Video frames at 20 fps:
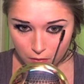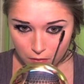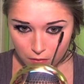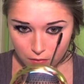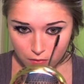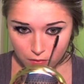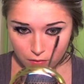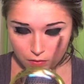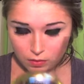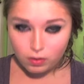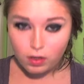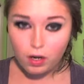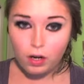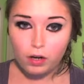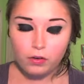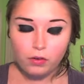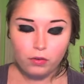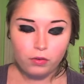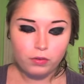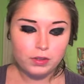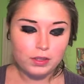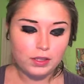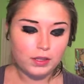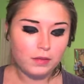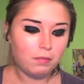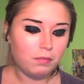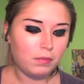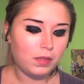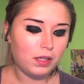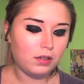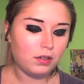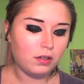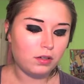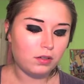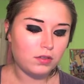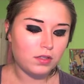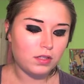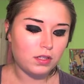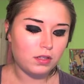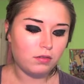It's a little hard holding the
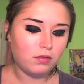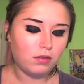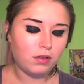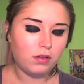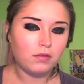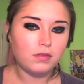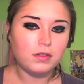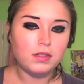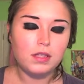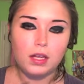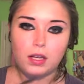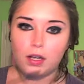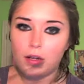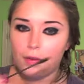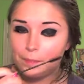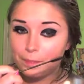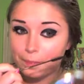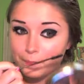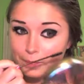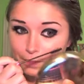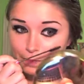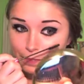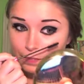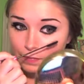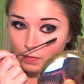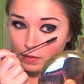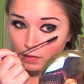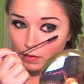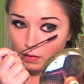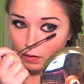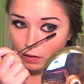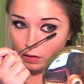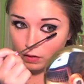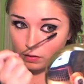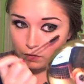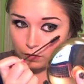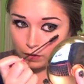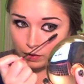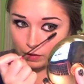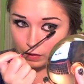mirror too, though. It's kind
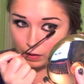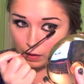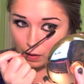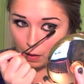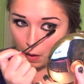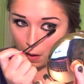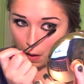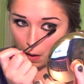of funky.